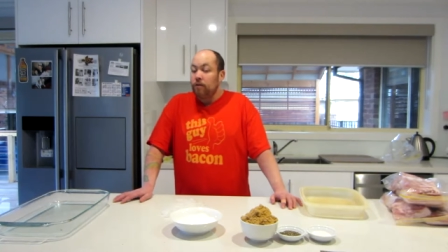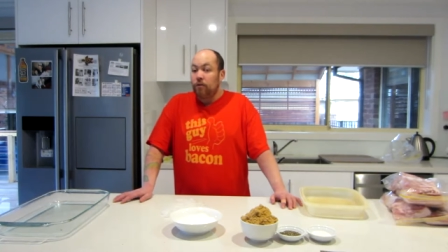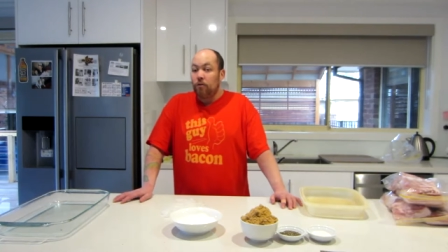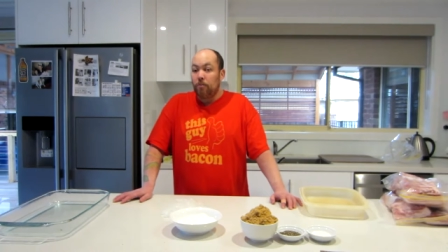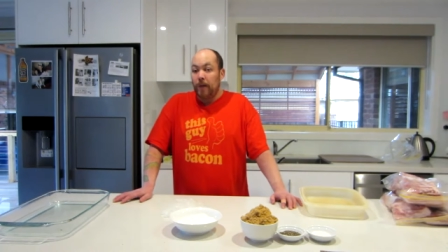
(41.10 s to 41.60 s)

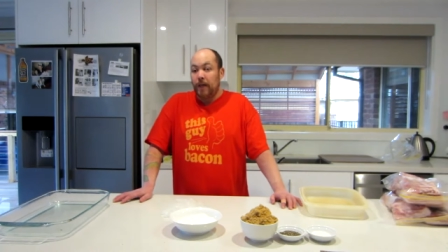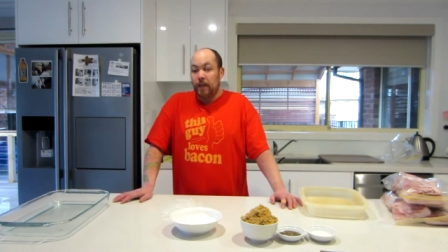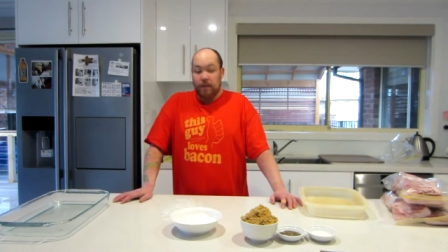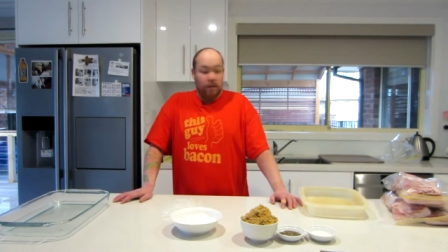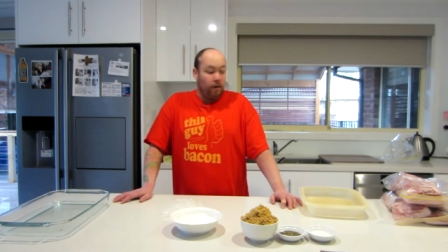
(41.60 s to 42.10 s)
for
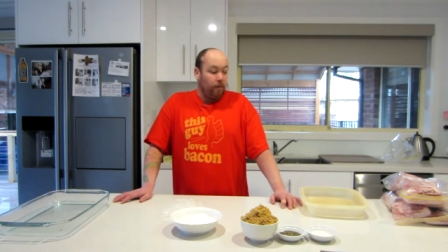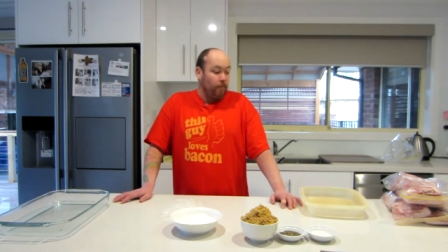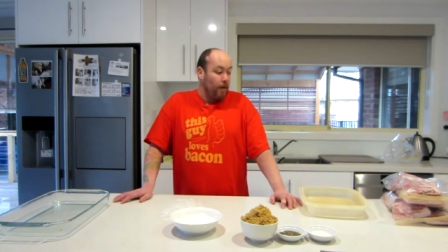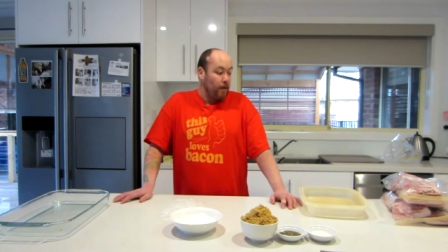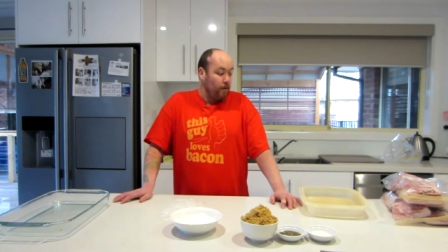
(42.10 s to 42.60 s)
bacon. I've
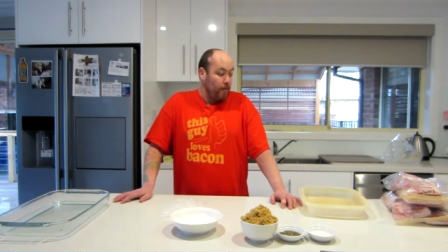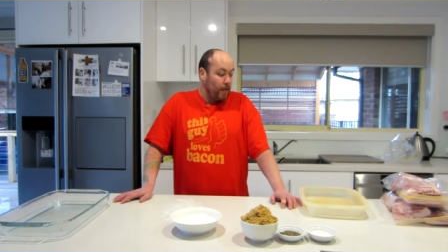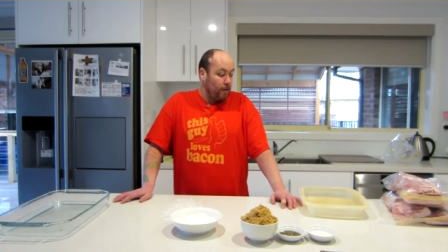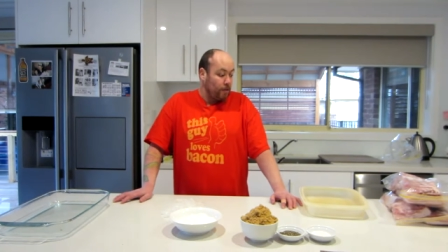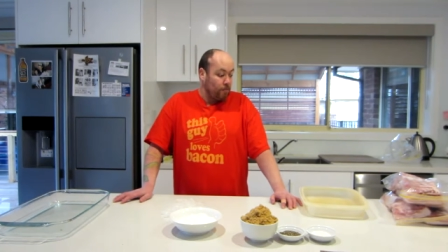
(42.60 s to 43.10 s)
made it
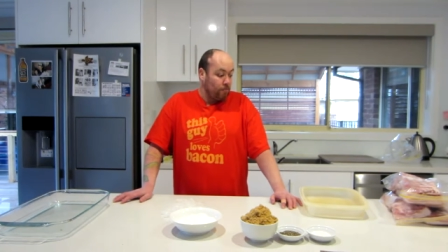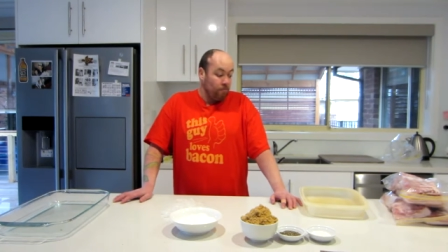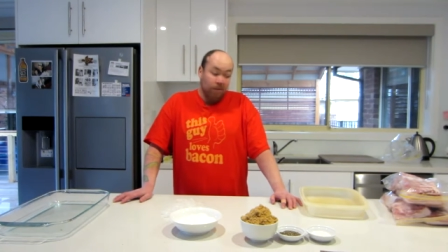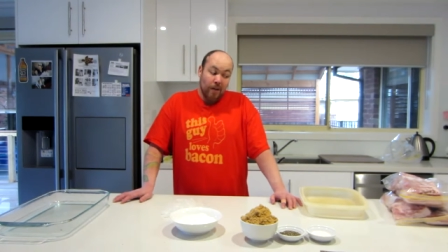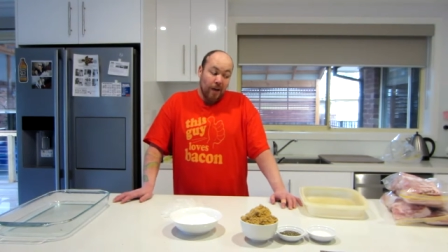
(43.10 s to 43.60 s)
about
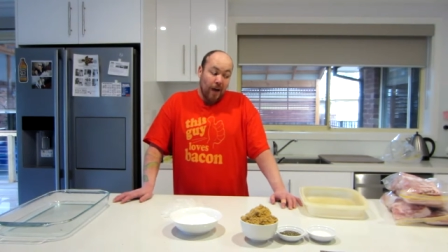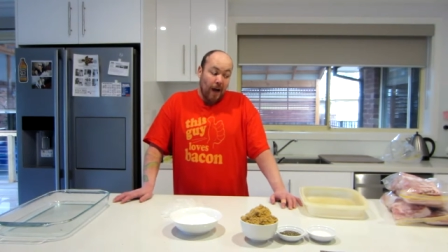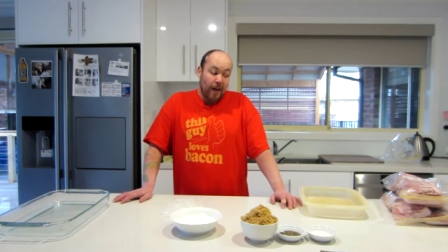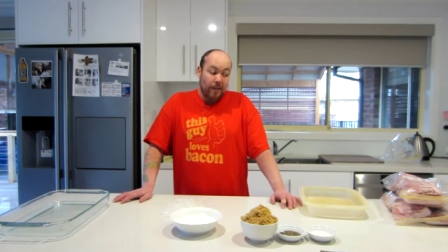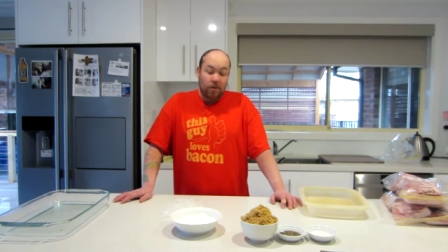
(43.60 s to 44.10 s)

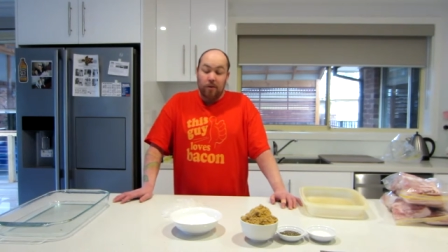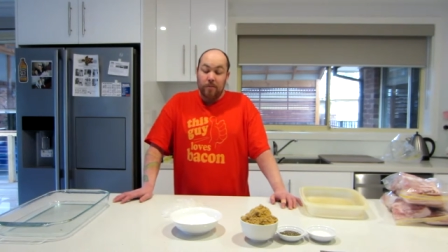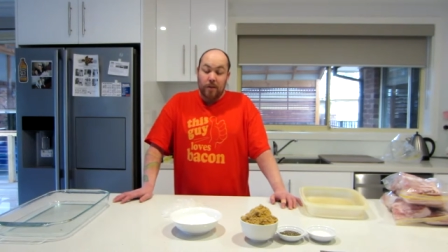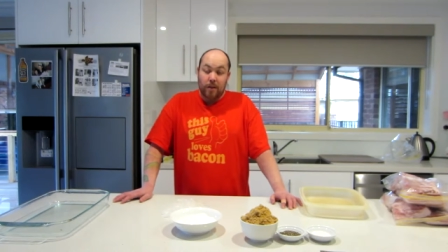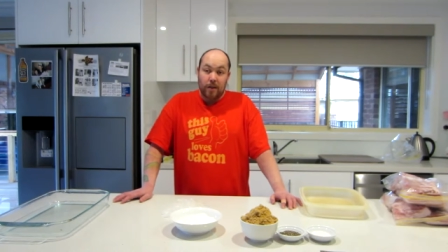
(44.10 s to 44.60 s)
8
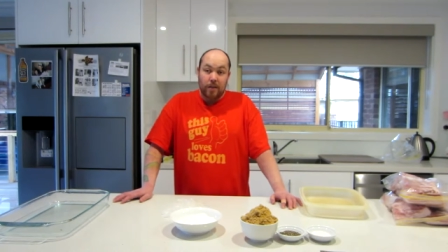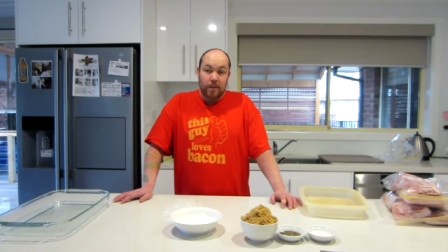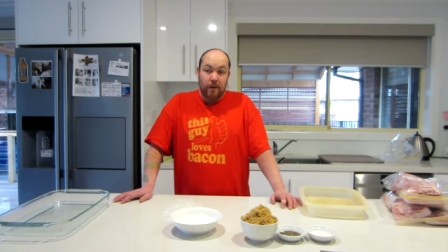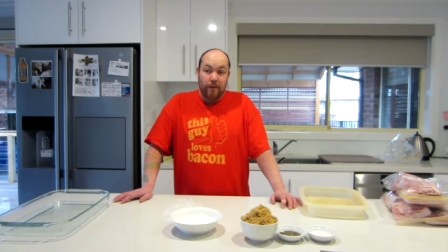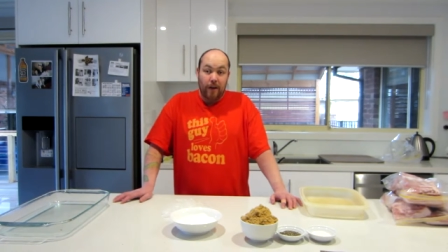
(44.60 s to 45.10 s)
times I think
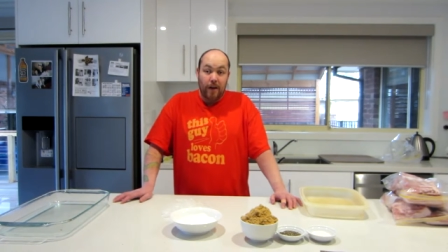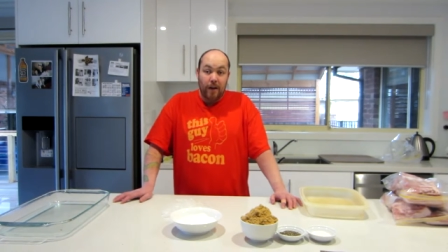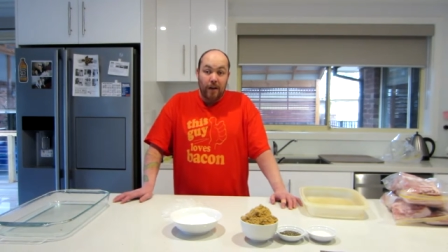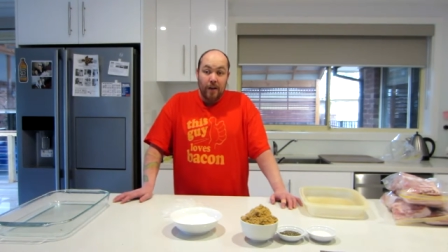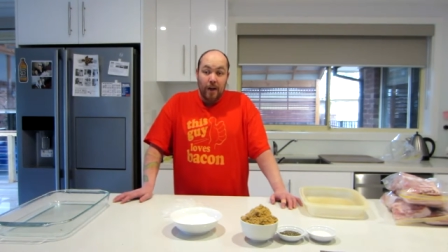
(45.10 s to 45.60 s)
so
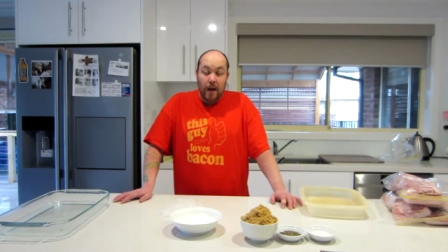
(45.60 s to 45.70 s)
far.